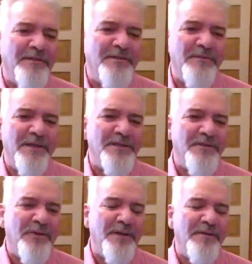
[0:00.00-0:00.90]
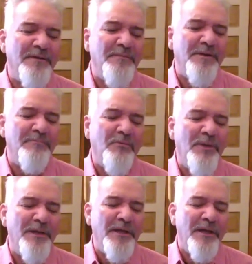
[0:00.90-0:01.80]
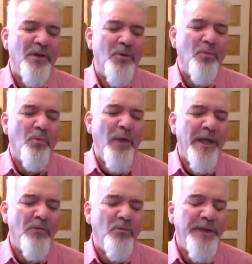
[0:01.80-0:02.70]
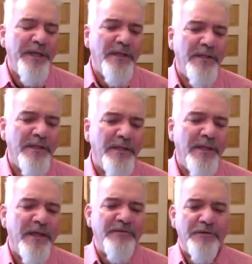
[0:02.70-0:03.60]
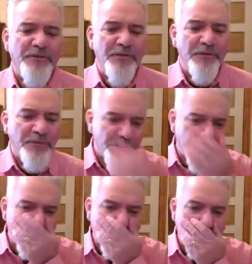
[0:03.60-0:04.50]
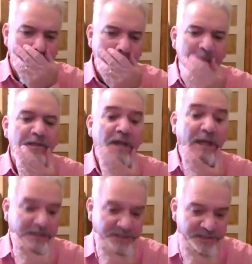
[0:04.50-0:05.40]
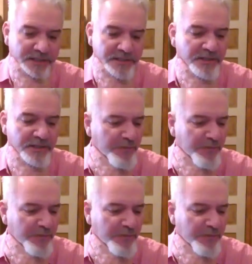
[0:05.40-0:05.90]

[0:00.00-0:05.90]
that's a great point. When we left our church in 96,